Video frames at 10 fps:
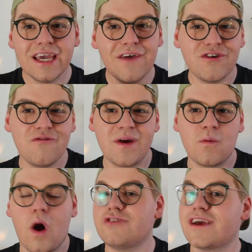If you've
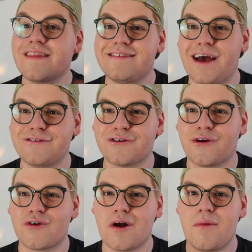been watching the Sassy
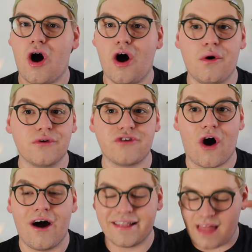Girl Aroma hauls
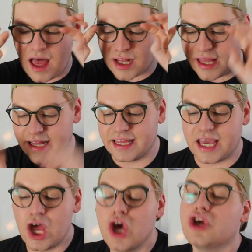online
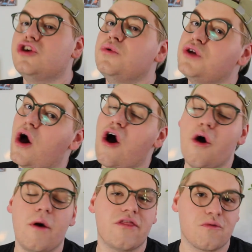lately, you
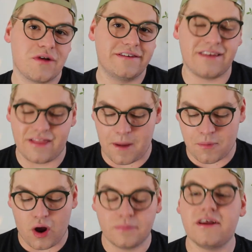know the reason that
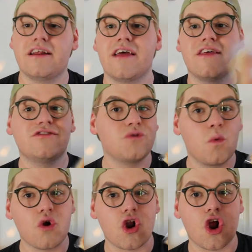prompted this
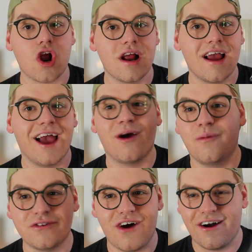order.
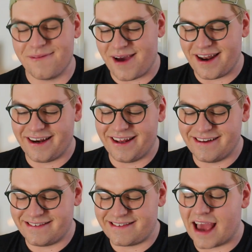We'll talk about it in
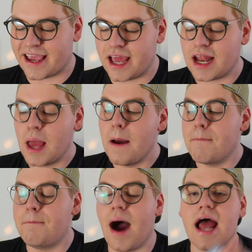a second,
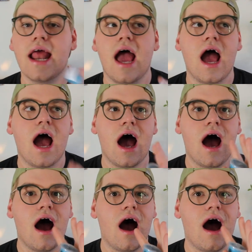but
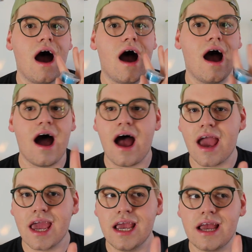
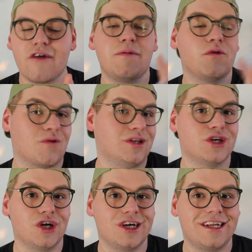I have been really
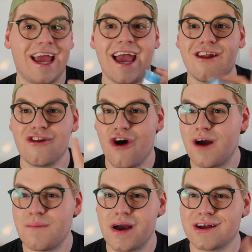good at
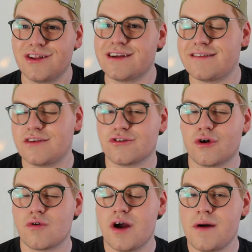not buying a lot of Sassy
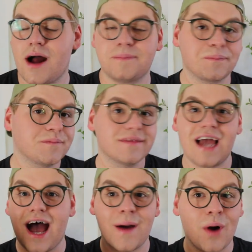Girl Aroma.
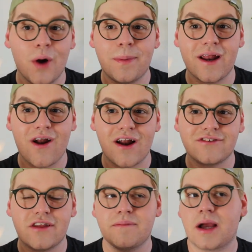I'm open and
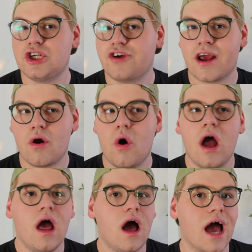honest on my
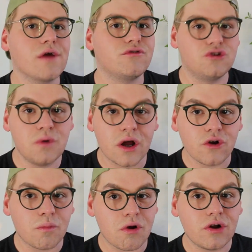channel. I have
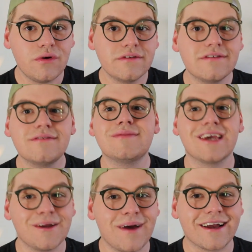200 brittles
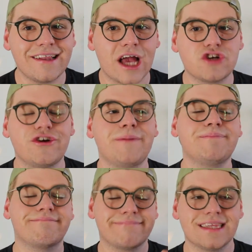in my
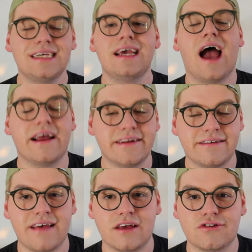collection. I did a
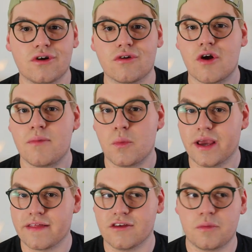Sassy Girl Aroma
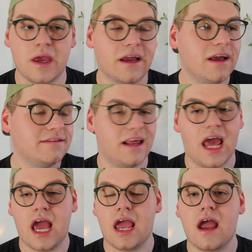week this week.
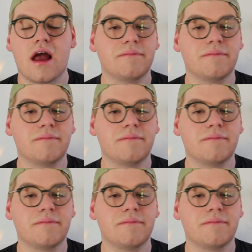Today,